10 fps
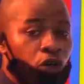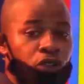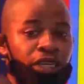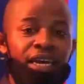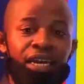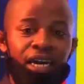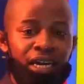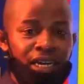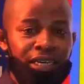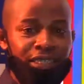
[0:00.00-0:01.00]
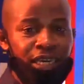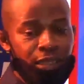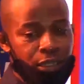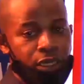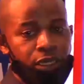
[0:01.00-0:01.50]
altogether
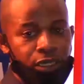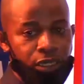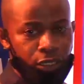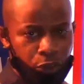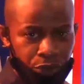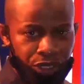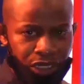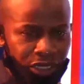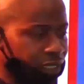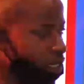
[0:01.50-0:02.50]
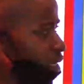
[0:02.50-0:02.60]
30 trees. It is